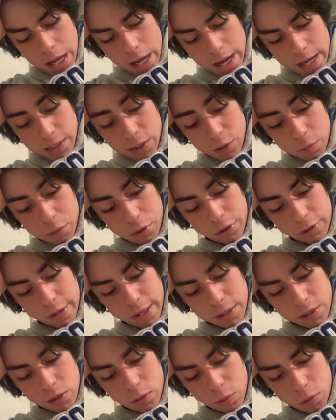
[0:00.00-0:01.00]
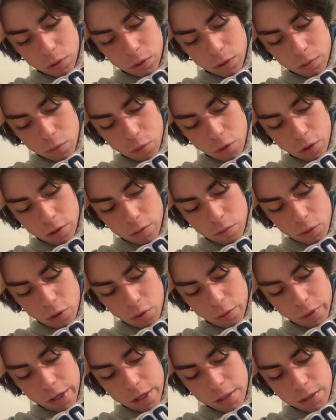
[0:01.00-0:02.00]
As you progress, you will learn more and more
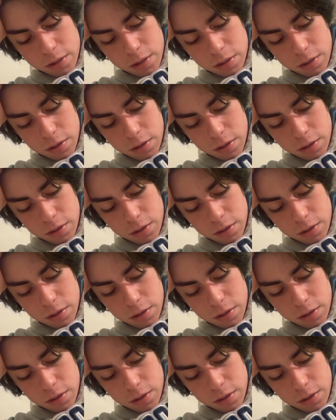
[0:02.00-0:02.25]
ways